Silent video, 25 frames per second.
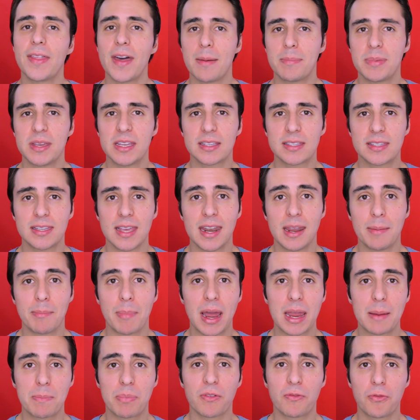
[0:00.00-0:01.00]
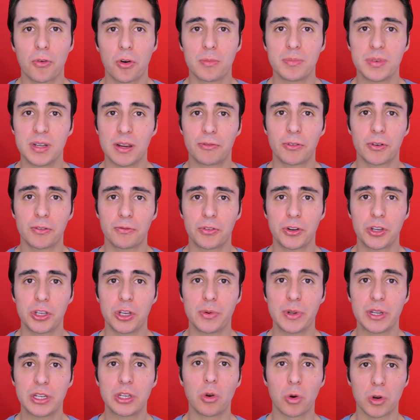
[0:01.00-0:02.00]
that being said, it might perform different for
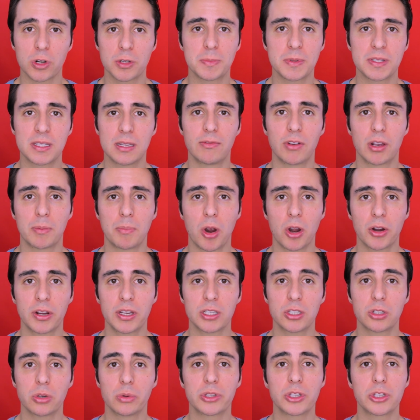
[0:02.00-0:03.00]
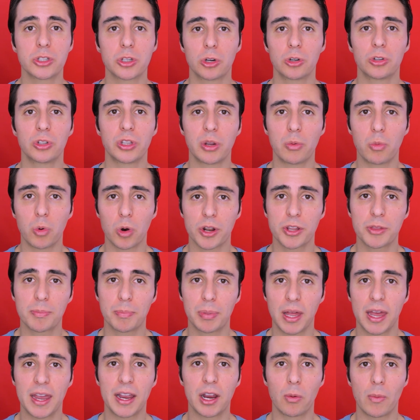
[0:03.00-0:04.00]
you in your specific market, so it's certainly worth
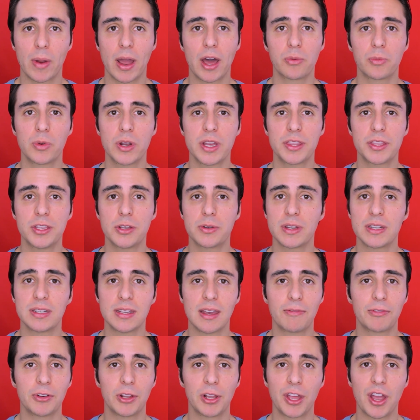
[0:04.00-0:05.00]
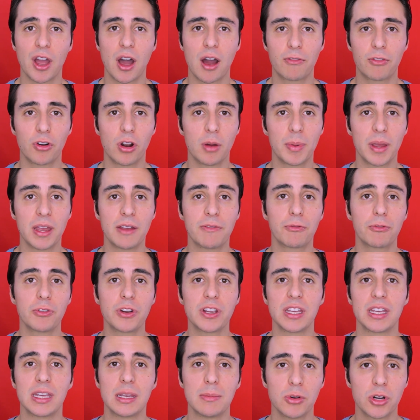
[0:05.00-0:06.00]
playing around with. You can definitely offer up a
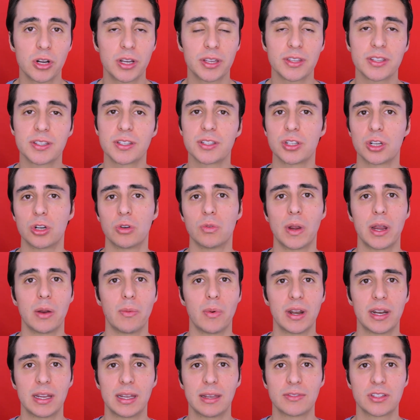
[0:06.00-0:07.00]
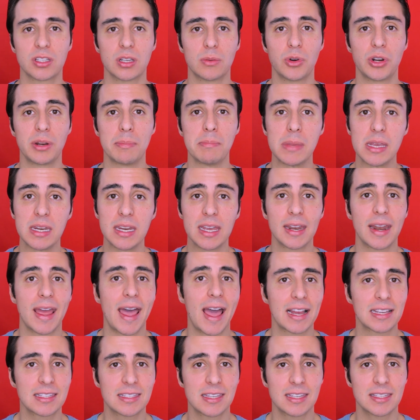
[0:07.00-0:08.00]
free ebook, and this is a great way to give someone immediate
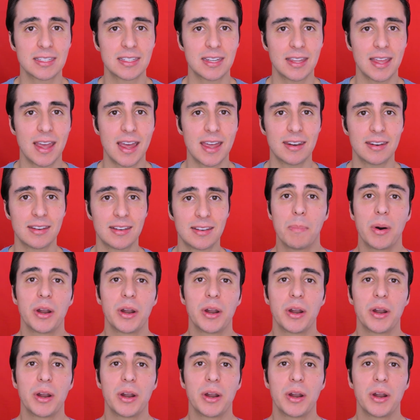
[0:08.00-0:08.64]
access to that.